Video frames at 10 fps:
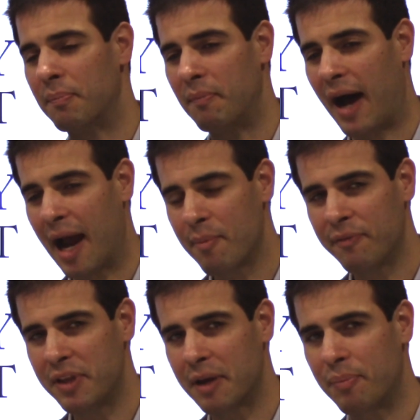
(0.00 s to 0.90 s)
I'm
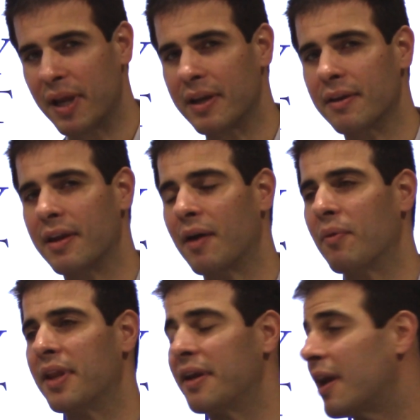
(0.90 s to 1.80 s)
of the opinion that
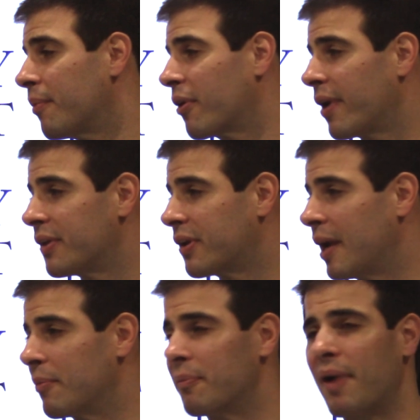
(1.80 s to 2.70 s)
when the Democrats
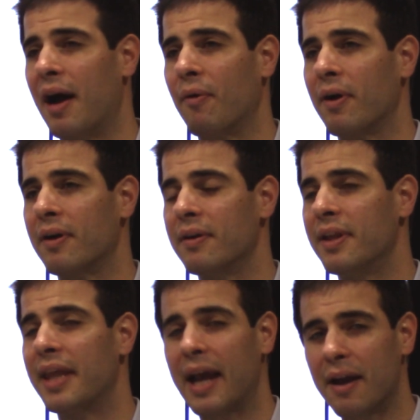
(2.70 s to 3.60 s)
came to power,
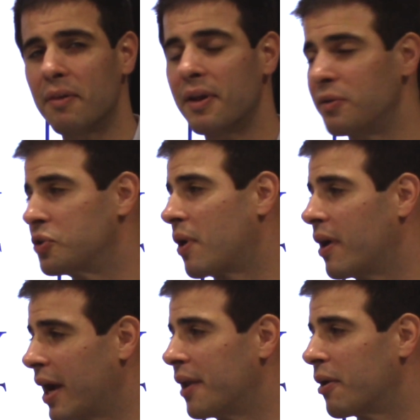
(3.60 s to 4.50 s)
they got a little
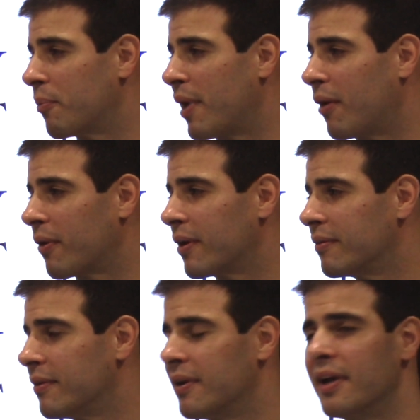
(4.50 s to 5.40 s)
drunk on their power.
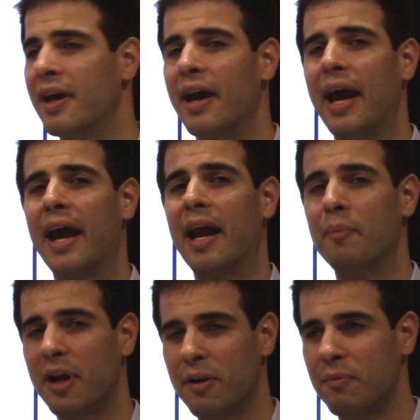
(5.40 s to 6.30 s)
And I'm
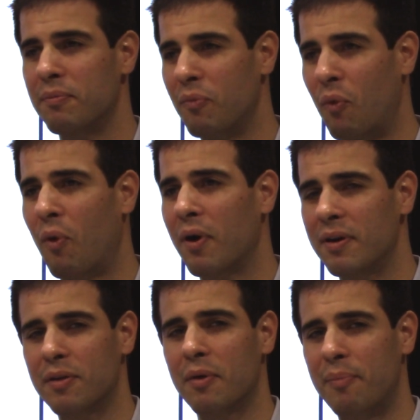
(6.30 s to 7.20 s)
going to
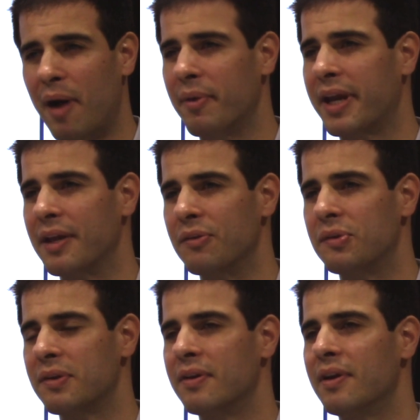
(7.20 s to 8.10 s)
warn the
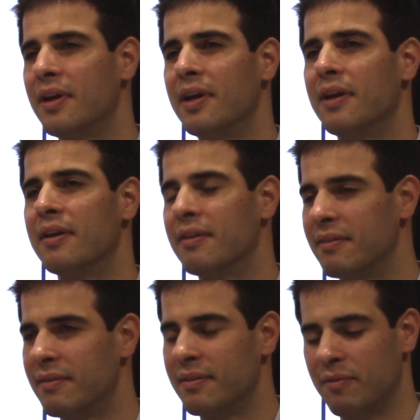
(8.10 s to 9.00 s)
Republicans,
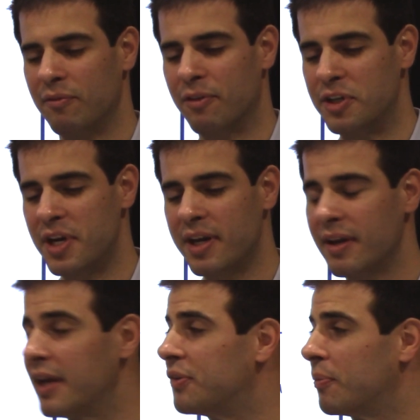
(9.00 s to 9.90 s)
Virginia
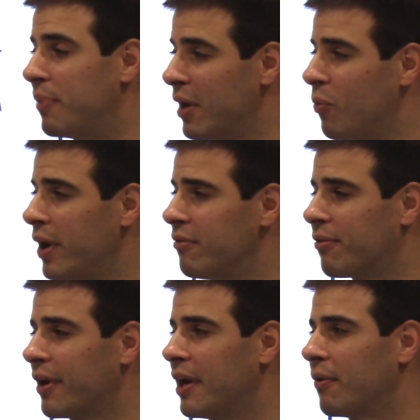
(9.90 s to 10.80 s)
is a big win
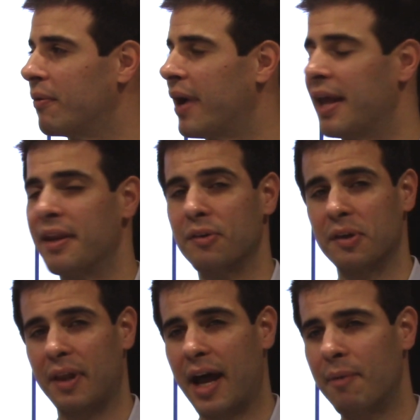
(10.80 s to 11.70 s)
for you, and there's a
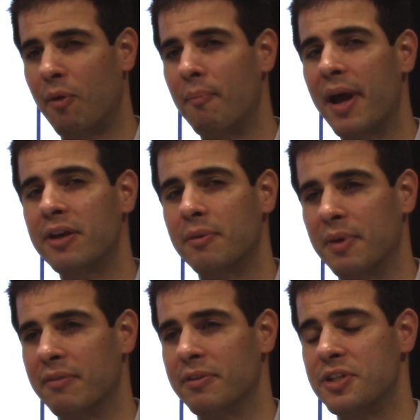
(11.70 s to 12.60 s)
lot of momentum
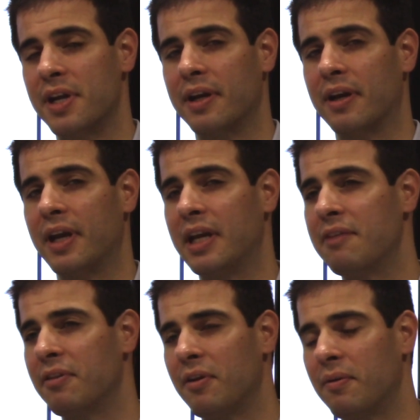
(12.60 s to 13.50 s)
in Virginia. And
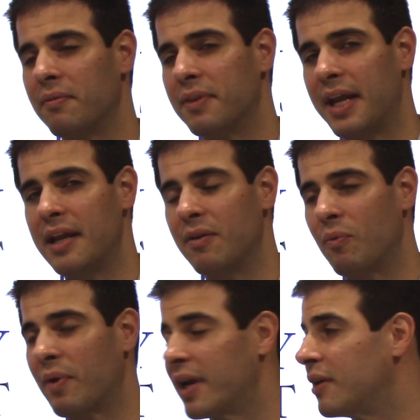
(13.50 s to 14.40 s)
even though they didn't
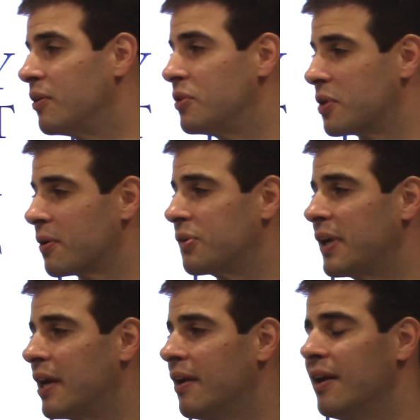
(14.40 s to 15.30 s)
win in New
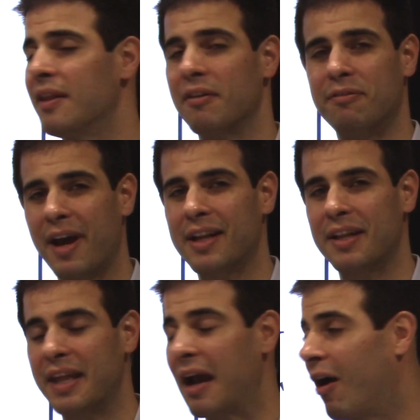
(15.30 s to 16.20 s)
Jersey, the fact
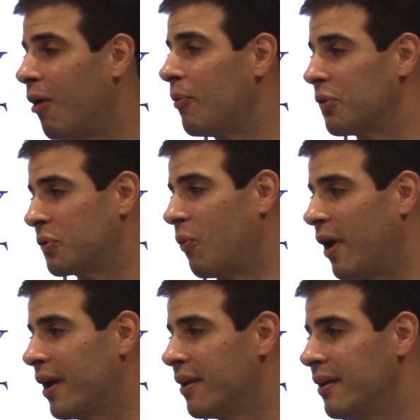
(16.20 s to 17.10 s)
that they almost
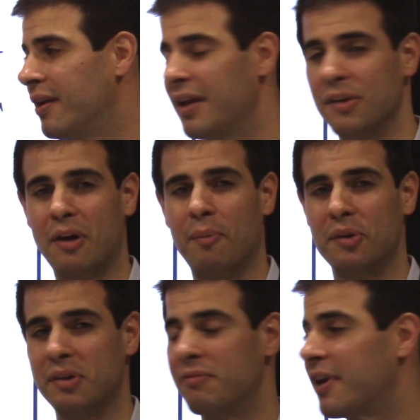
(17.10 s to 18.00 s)
won is
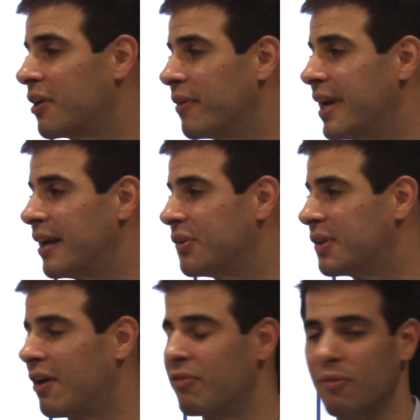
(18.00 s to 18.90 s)
almost a victory in
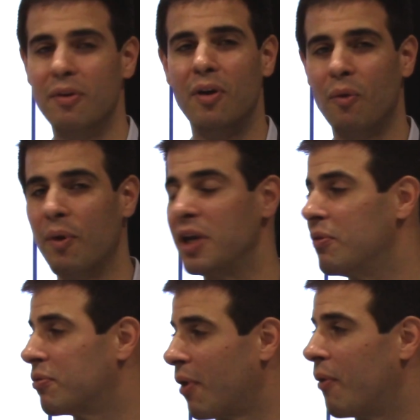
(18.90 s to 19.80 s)
itself when you
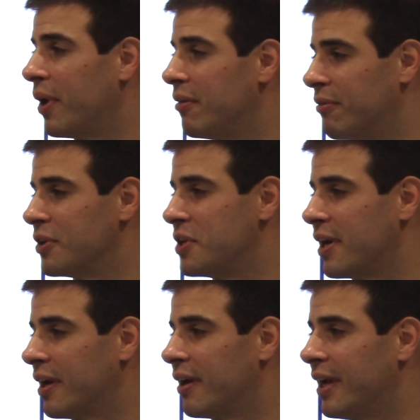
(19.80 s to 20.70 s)
throw in
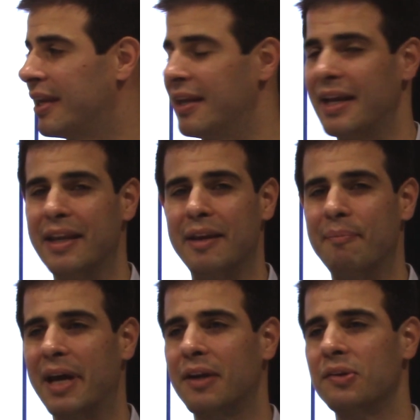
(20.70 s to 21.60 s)
Virginia in the
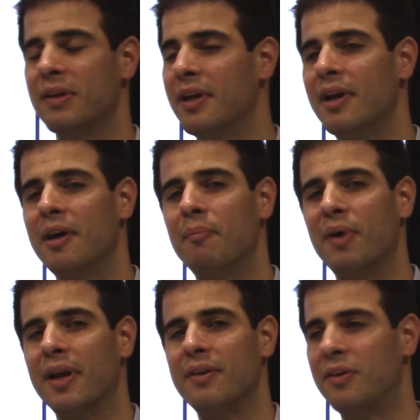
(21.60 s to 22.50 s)
mix.
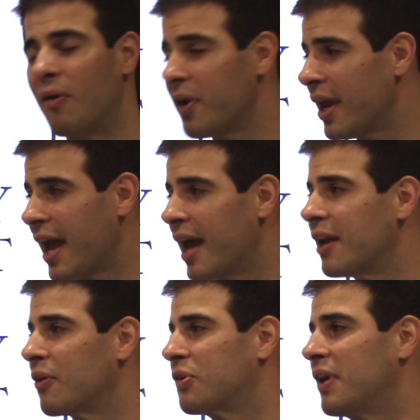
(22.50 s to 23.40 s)
But don't get ahead of
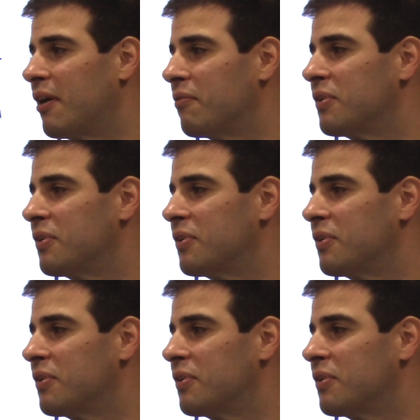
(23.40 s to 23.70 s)
yourselves.